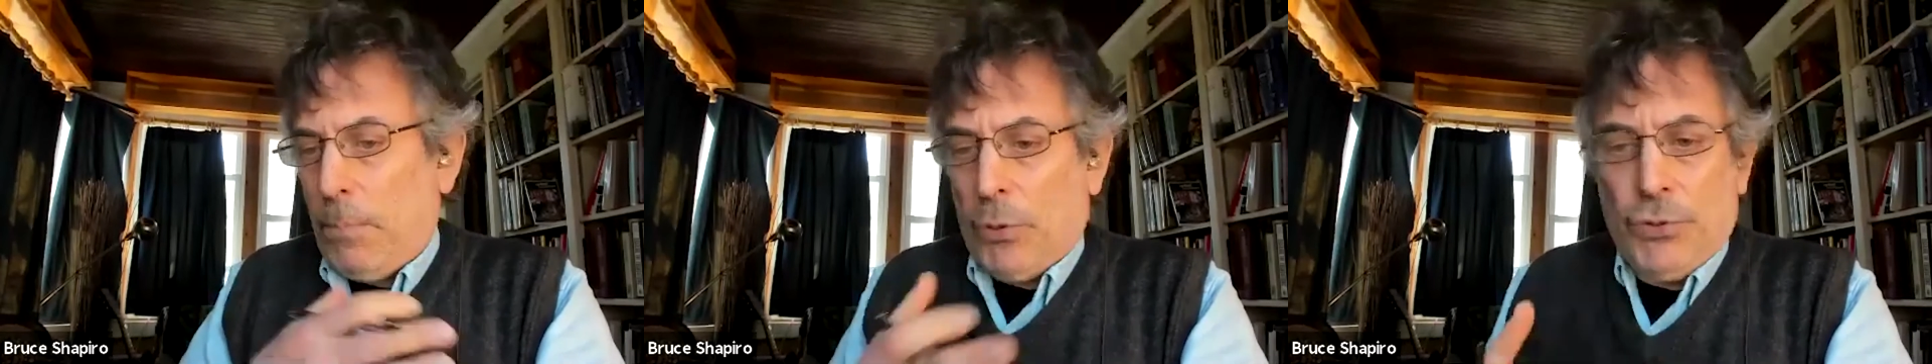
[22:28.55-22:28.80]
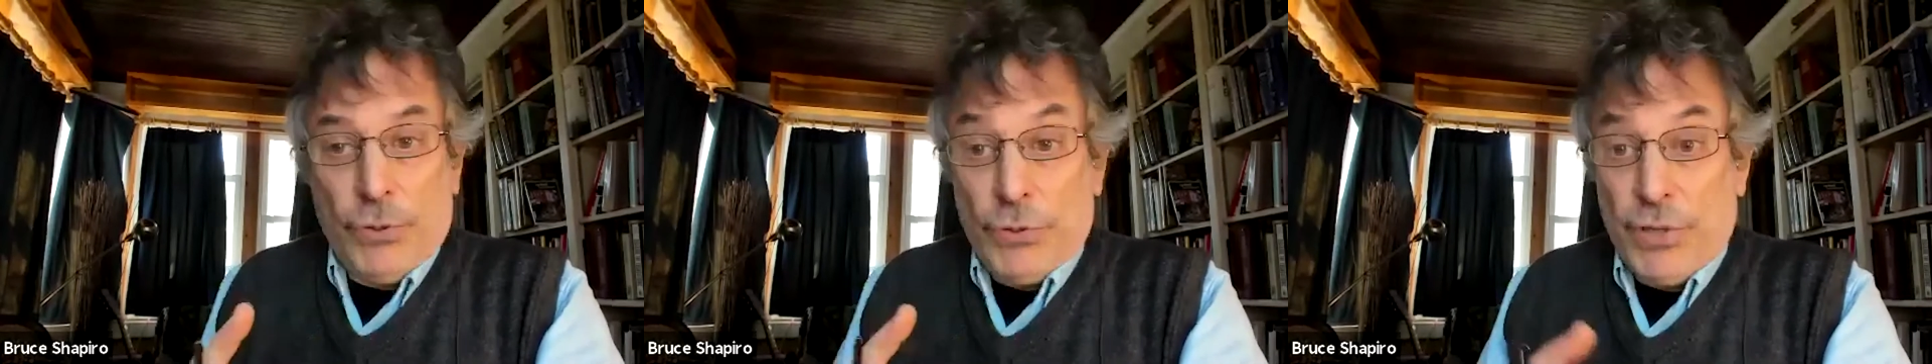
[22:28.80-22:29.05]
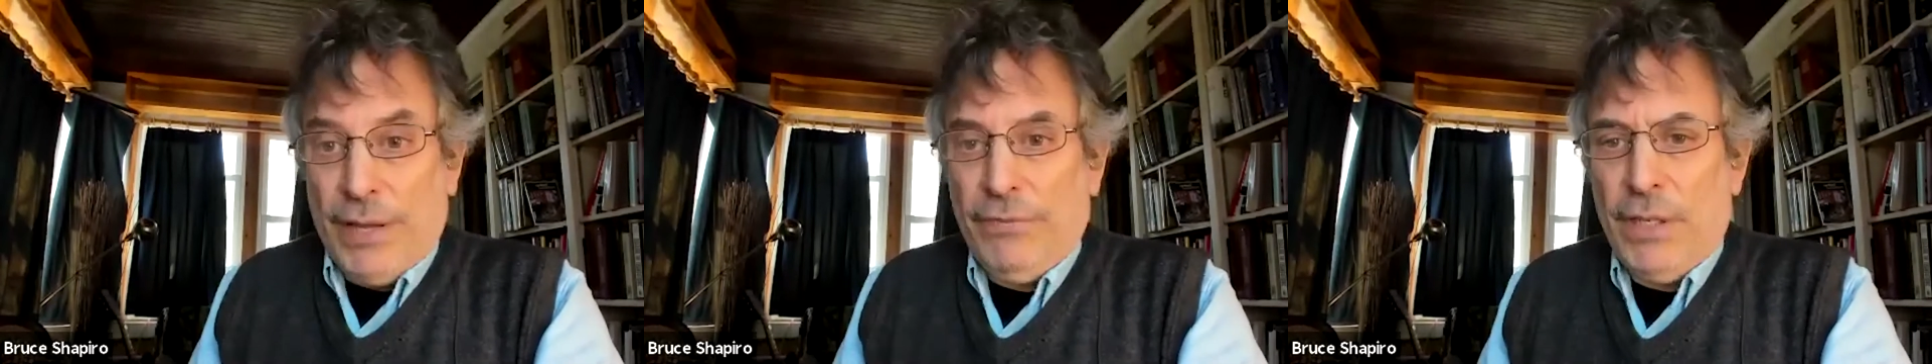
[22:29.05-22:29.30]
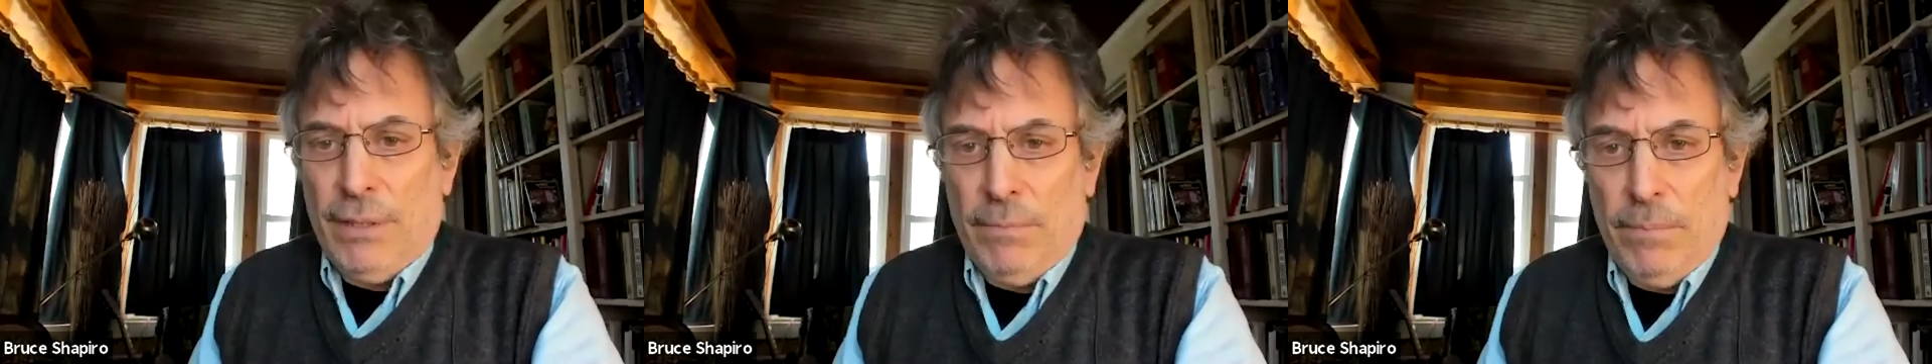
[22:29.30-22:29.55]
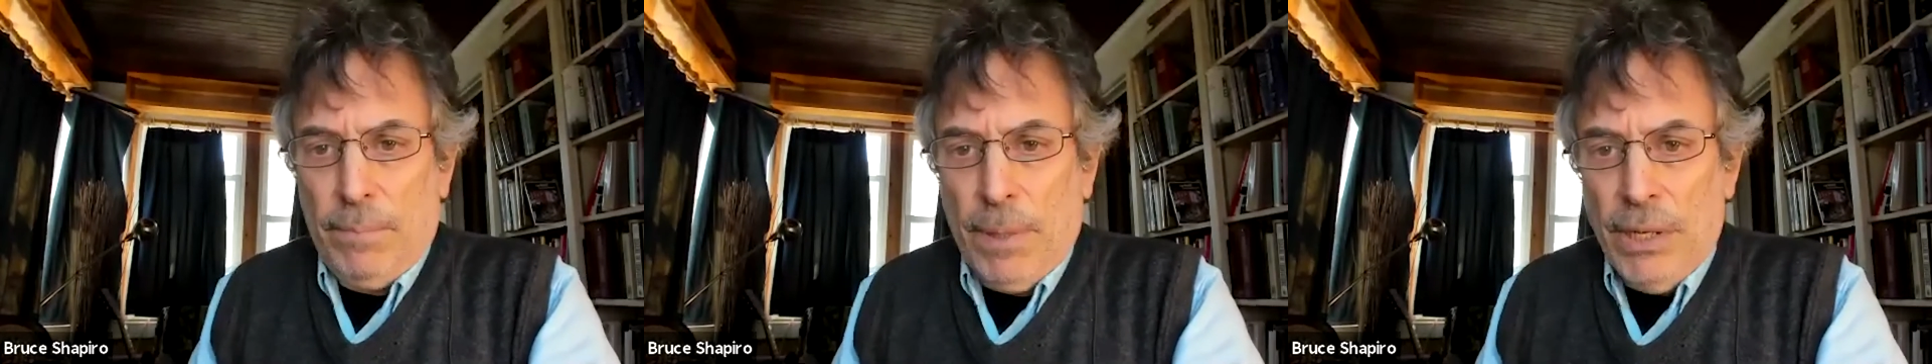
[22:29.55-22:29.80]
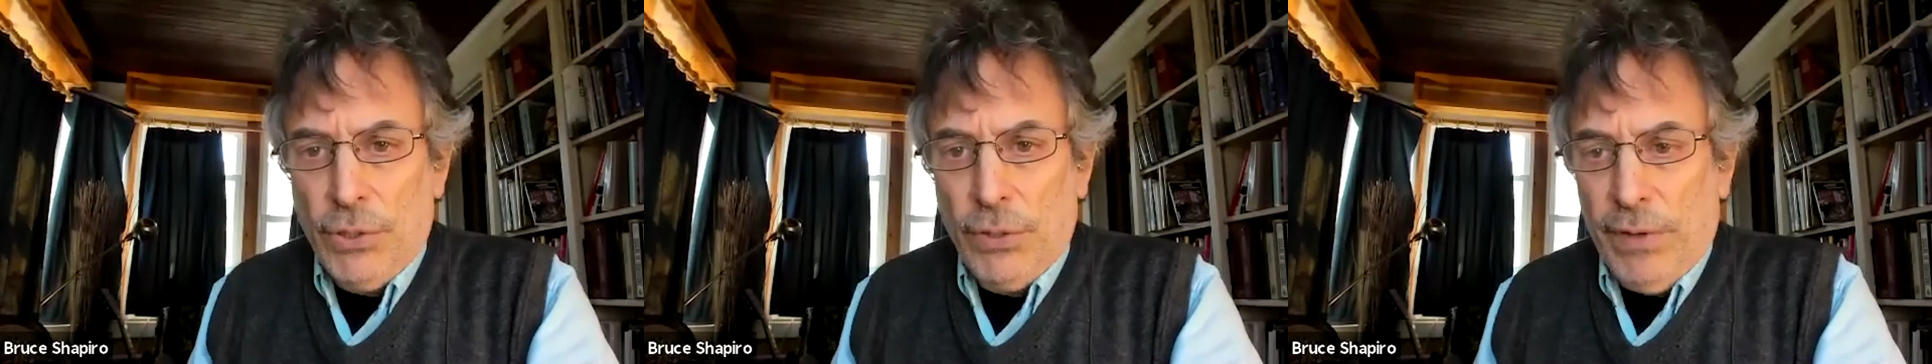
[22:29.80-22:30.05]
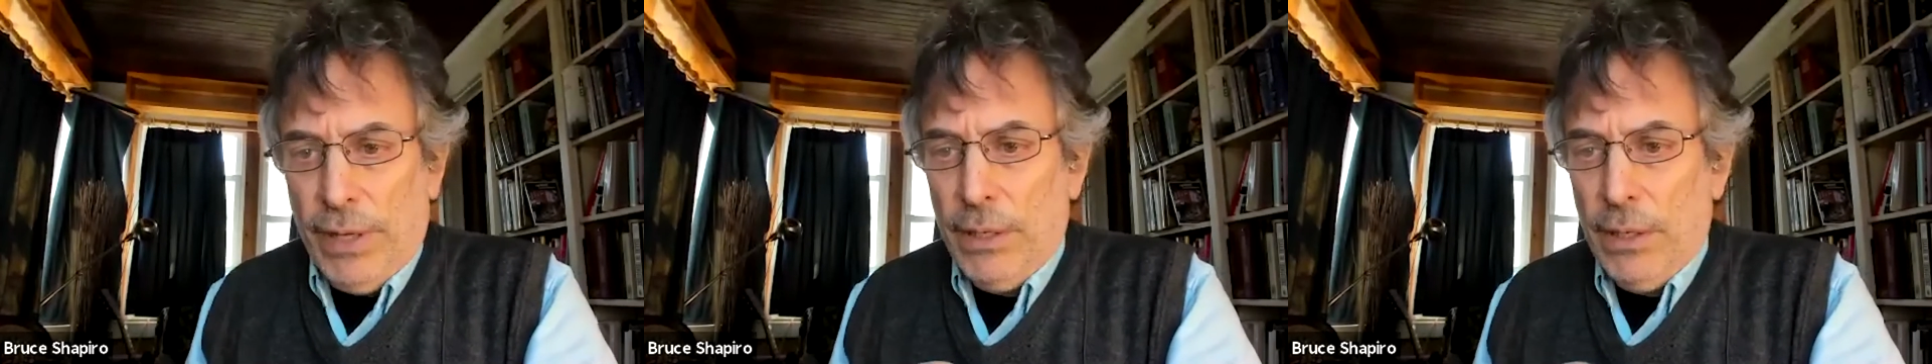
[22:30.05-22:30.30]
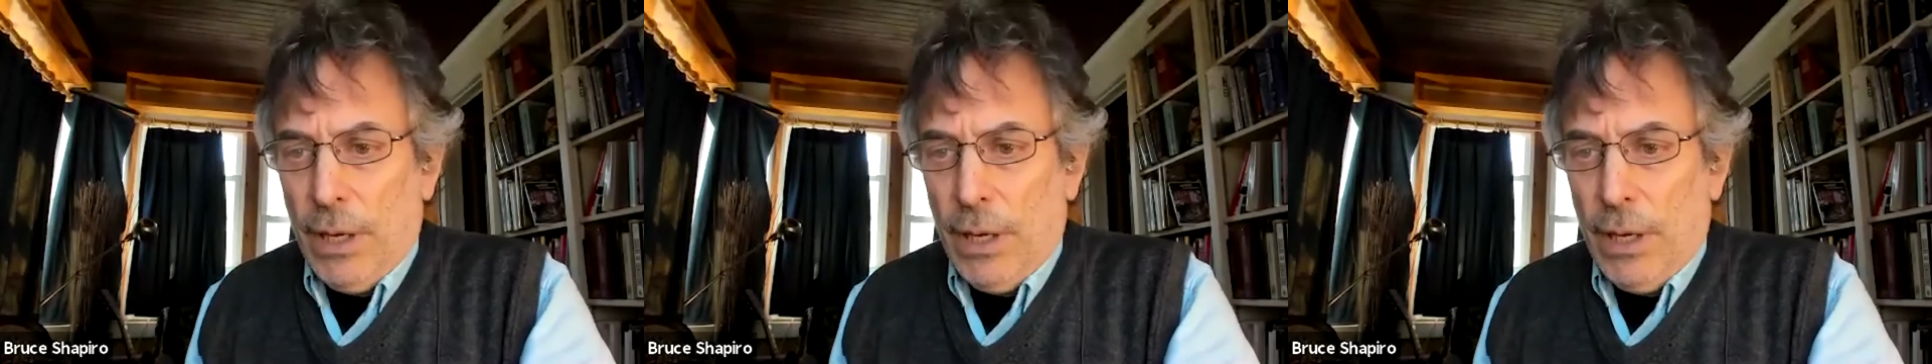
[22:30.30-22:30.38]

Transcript: personal safety piece of it.